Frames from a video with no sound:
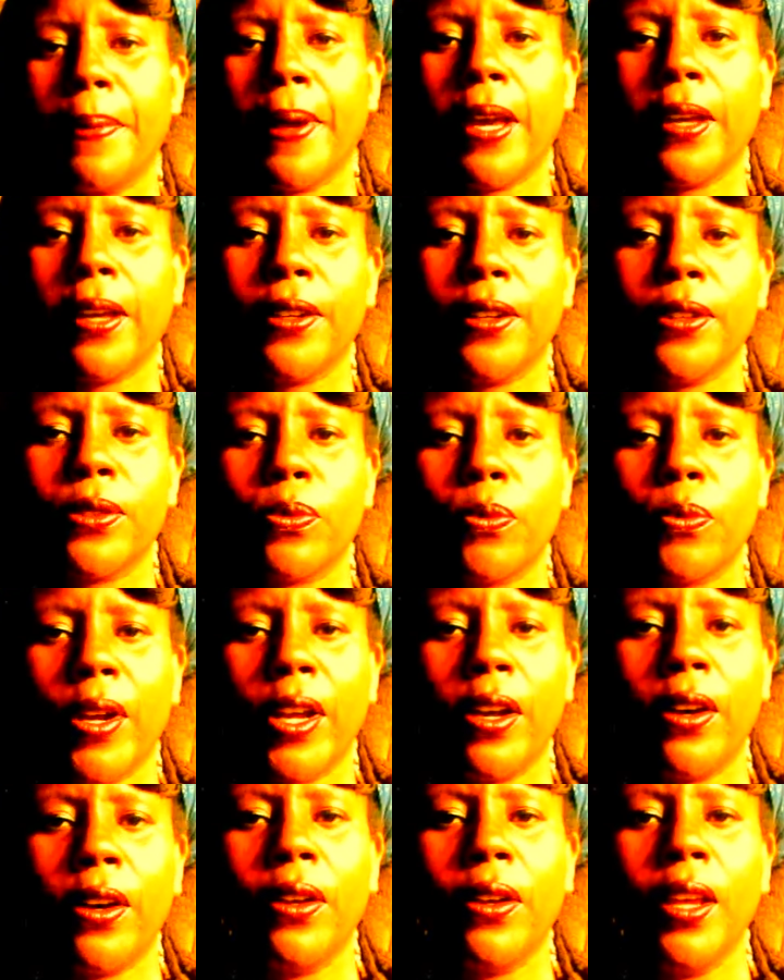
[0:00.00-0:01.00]
about it as
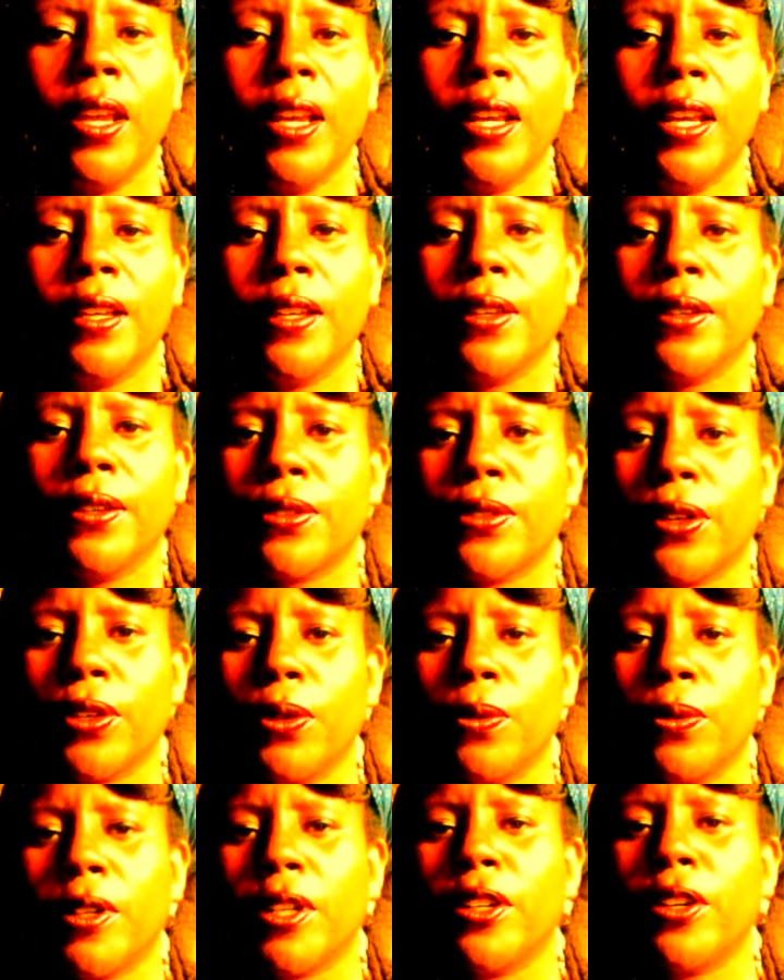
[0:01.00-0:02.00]
well. So
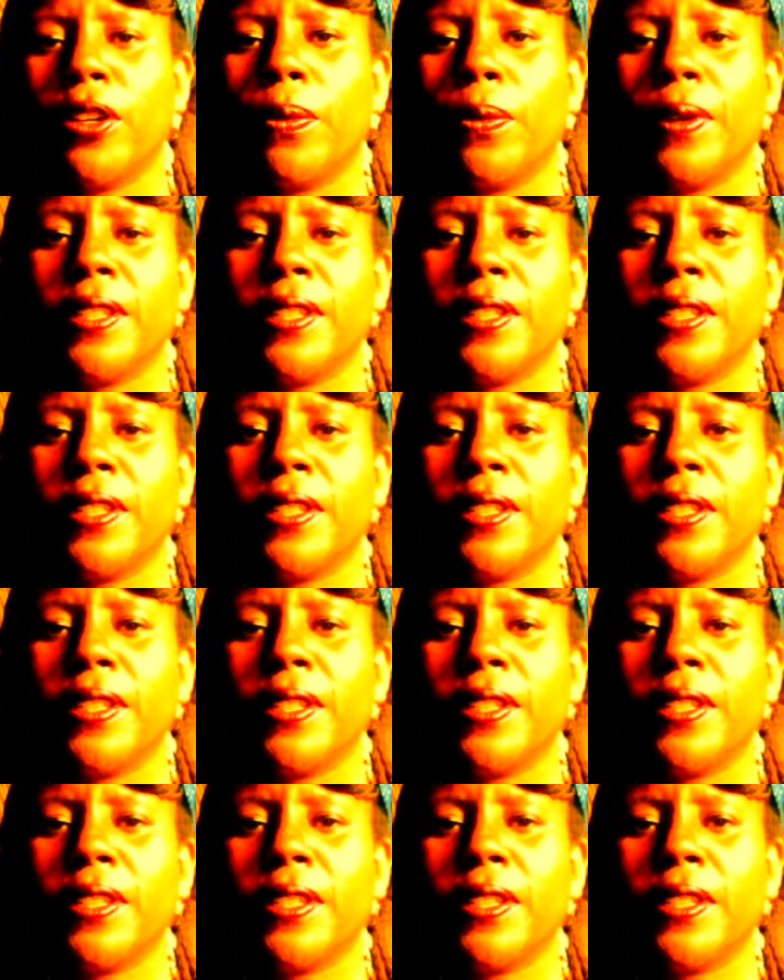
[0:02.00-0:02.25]
you want to know